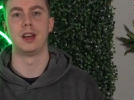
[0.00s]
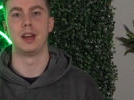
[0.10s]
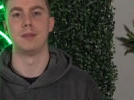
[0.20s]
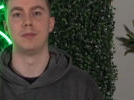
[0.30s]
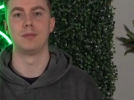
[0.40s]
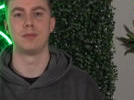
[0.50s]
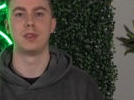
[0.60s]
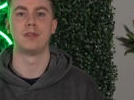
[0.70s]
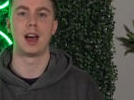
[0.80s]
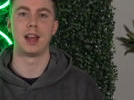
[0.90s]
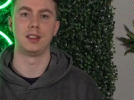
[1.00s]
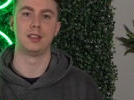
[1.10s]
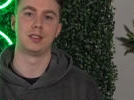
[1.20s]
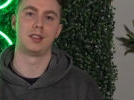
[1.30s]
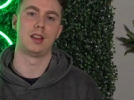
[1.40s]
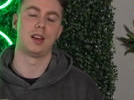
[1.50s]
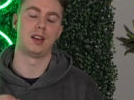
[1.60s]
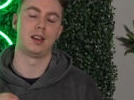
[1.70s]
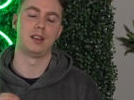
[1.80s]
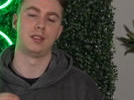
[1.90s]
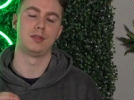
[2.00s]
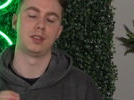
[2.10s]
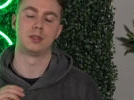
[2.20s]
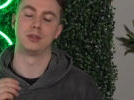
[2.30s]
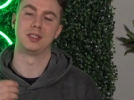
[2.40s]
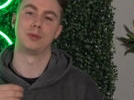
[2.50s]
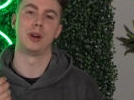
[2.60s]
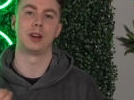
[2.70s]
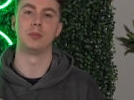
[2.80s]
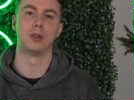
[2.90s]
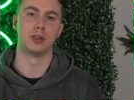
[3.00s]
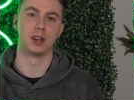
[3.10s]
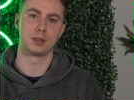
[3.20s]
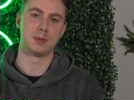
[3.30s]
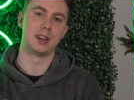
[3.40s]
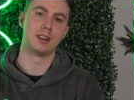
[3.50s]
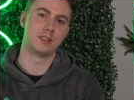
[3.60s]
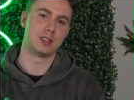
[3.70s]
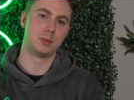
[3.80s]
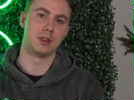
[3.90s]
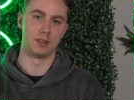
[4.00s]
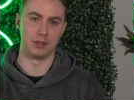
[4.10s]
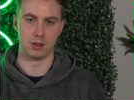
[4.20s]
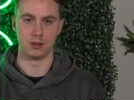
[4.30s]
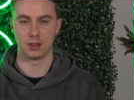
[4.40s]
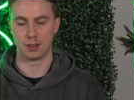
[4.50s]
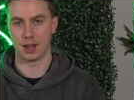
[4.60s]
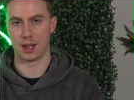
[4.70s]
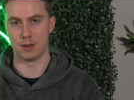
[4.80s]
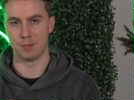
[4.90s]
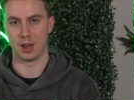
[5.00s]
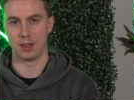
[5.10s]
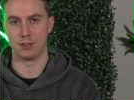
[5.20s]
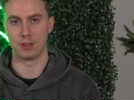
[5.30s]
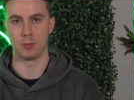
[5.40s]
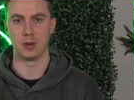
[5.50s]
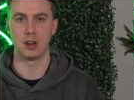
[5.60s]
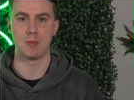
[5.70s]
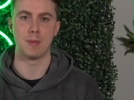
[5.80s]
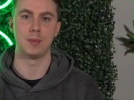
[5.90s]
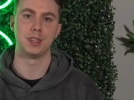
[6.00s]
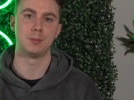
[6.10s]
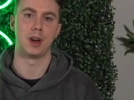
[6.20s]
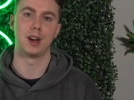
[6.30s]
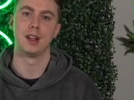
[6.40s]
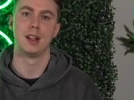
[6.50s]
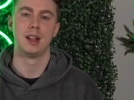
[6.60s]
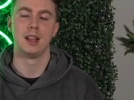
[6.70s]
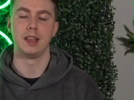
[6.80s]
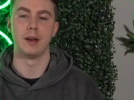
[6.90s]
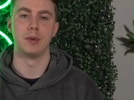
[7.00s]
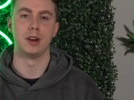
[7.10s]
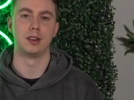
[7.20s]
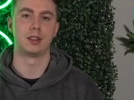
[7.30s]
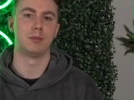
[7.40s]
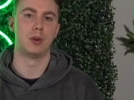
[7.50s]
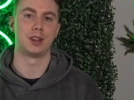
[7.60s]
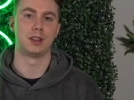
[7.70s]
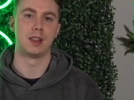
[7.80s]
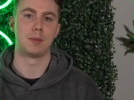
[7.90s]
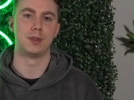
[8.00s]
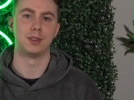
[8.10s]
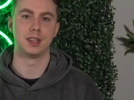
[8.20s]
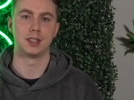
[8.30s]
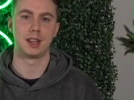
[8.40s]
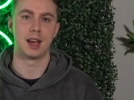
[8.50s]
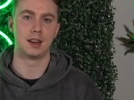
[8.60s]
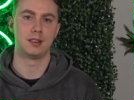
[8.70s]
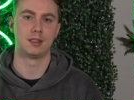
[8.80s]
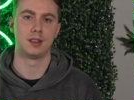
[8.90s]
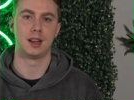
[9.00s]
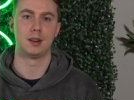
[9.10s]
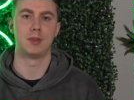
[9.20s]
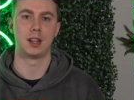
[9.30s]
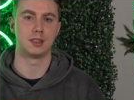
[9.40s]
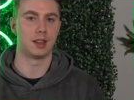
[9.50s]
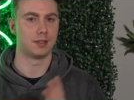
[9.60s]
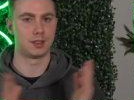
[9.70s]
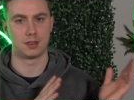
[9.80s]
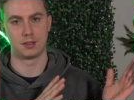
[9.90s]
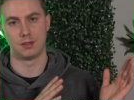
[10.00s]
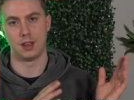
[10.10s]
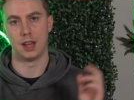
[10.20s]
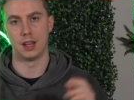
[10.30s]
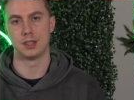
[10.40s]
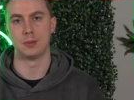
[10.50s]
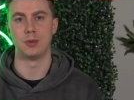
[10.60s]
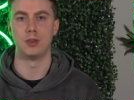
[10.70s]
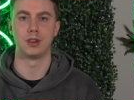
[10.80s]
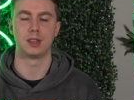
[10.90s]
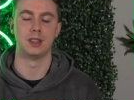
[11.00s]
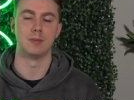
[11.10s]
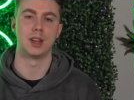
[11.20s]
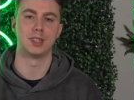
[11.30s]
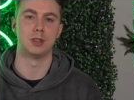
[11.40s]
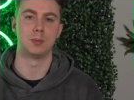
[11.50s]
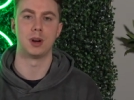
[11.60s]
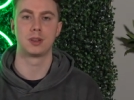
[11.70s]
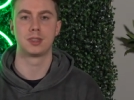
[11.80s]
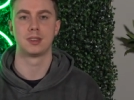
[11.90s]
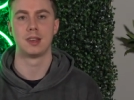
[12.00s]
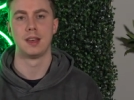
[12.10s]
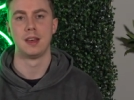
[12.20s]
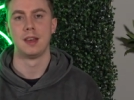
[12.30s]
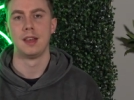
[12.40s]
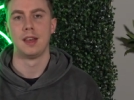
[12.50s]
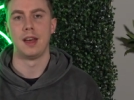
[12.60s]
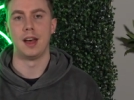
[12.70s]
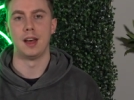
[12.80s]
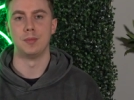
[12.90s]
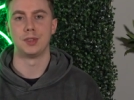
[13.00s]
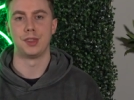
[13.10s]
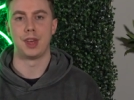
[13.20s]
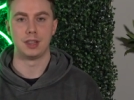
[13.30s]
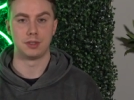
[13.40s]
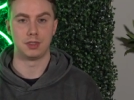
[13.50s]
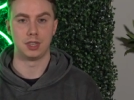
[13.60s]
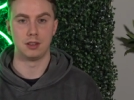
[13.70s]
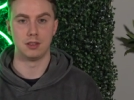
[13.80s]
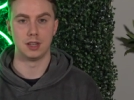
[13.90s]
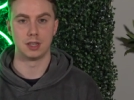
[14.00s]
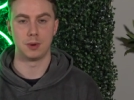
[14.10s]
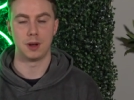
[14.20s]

um, we've added, uh, it's, a, it's a work in progress, we need it to be reviewed um, by a few community members, but yeah, we're working on that process to add um, right to left uh, support in the message box. Um, so that is really good as